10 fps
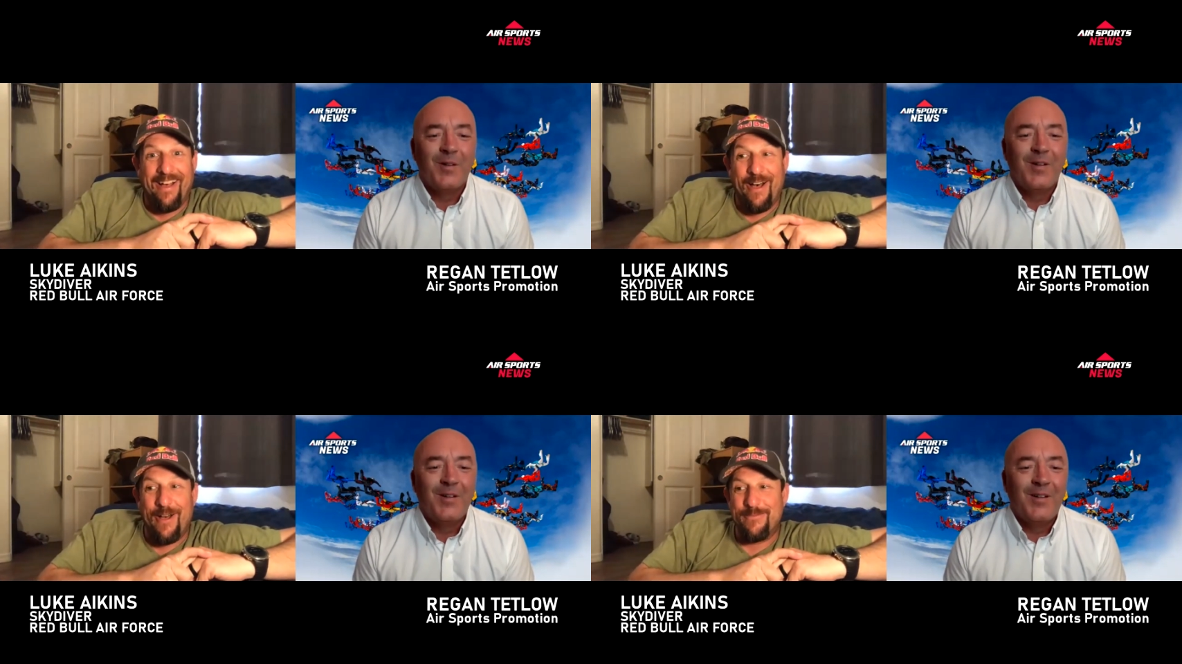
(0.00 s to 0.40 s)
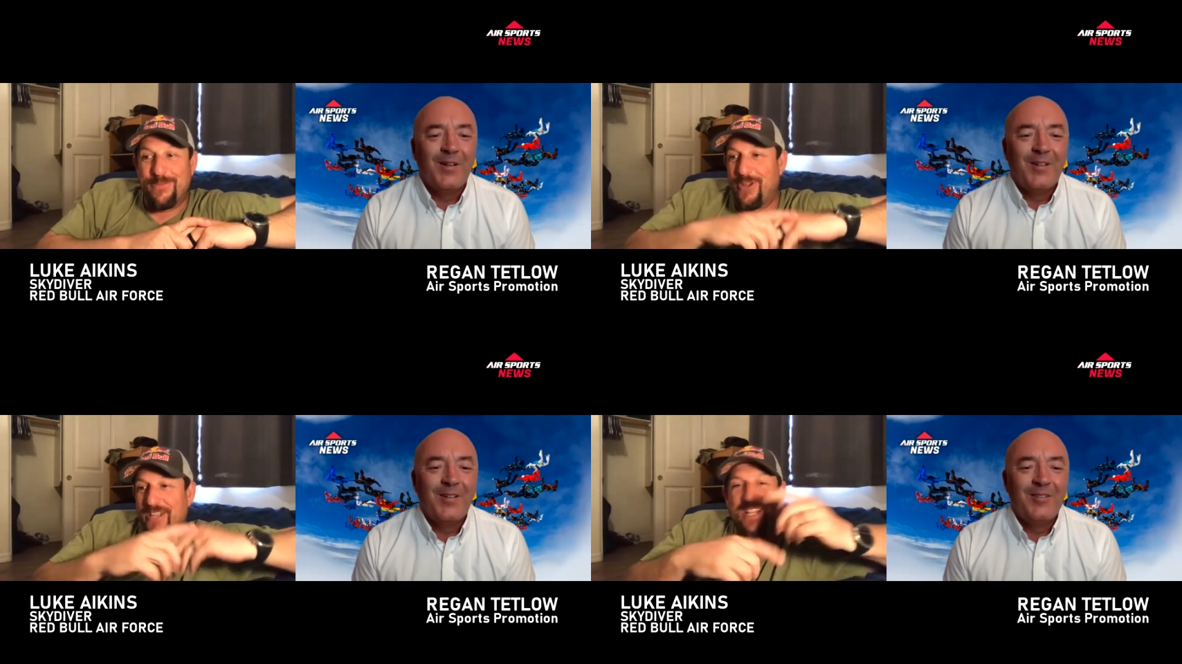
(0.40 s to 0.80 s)

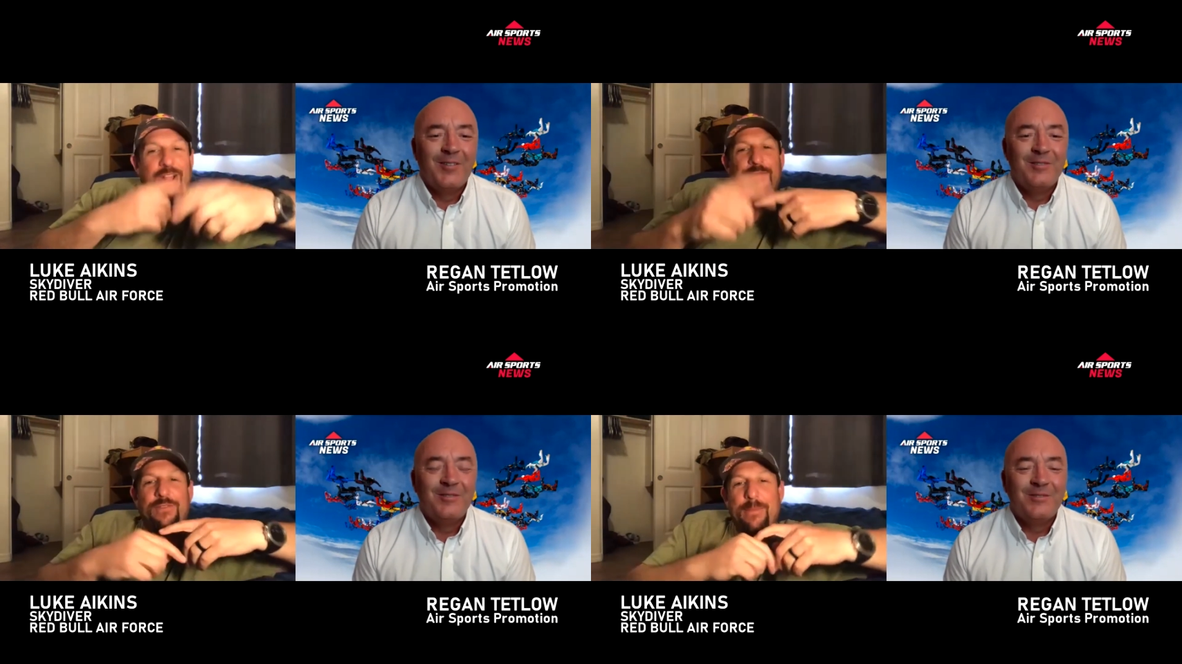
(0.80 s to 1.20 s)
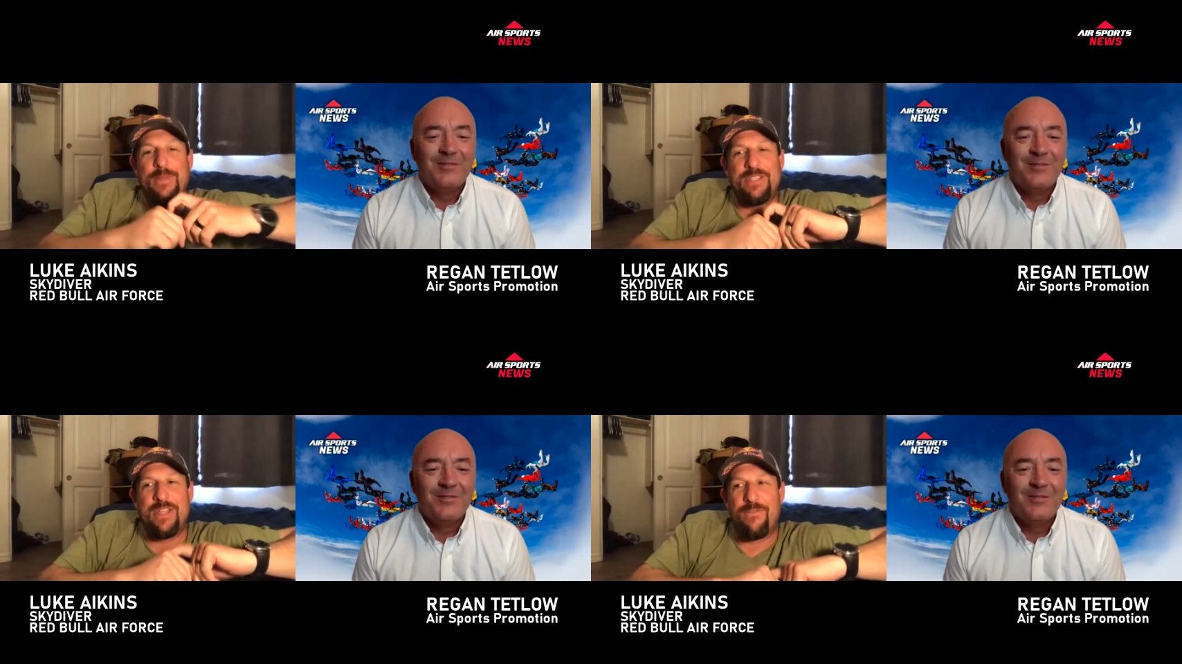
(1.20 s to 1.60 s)
Speaker 1: Um, so I did a little flip
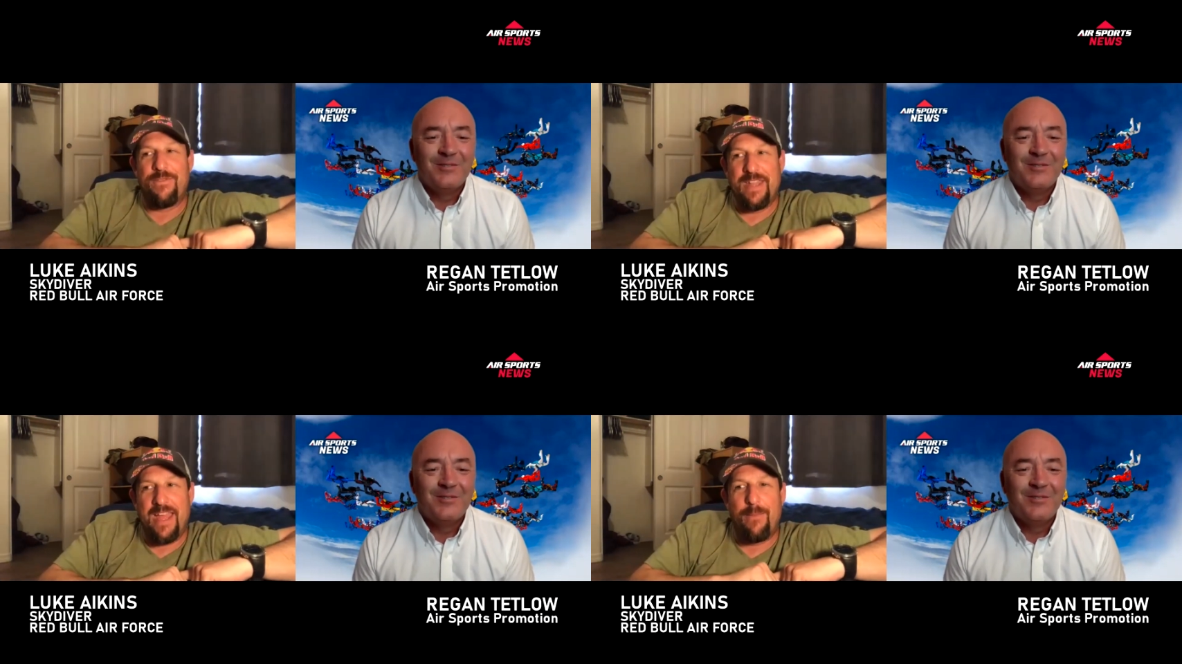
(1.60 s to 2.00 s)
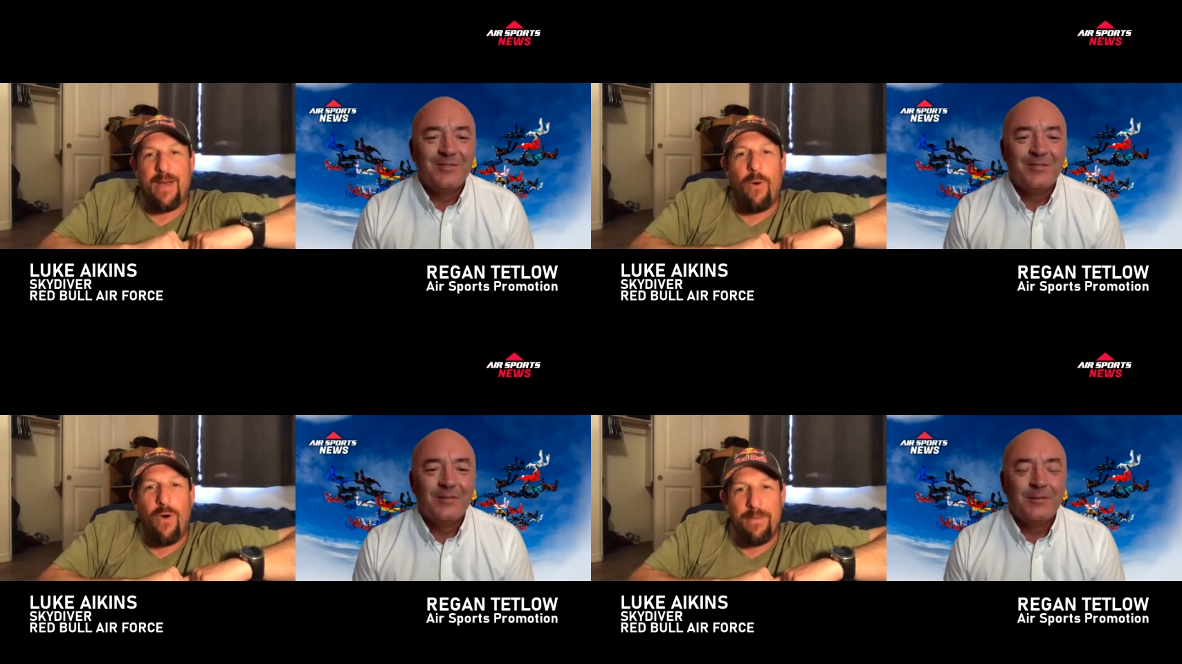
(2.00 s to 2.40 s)
and stuff. And then
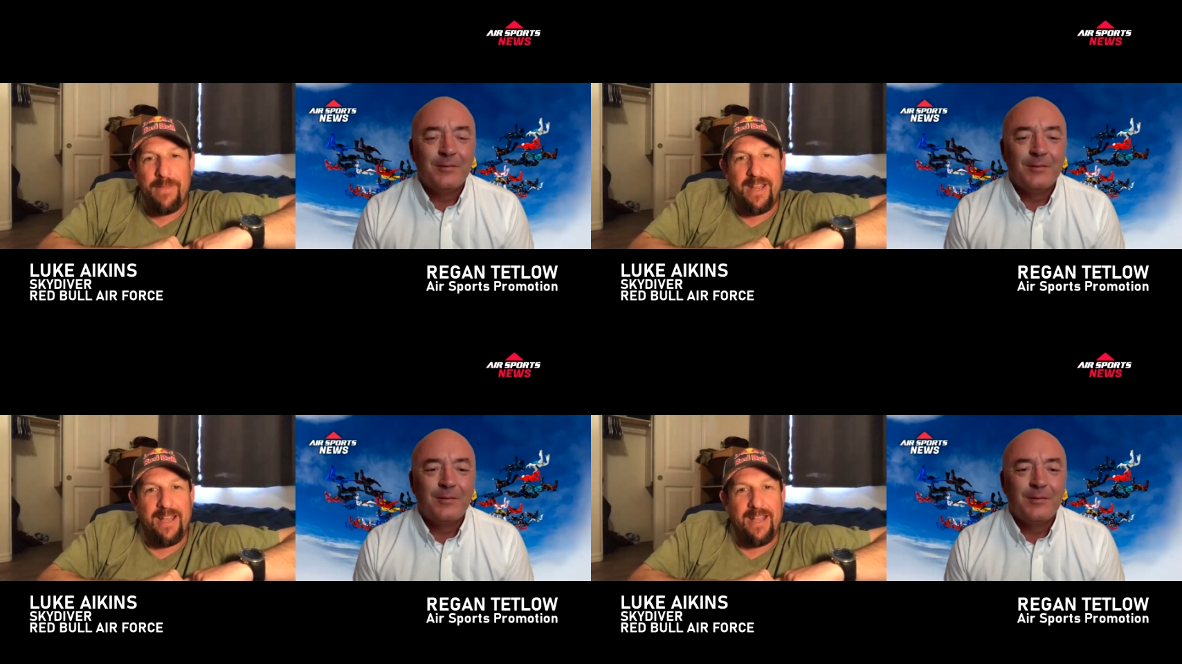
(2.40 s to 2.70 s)
about one minute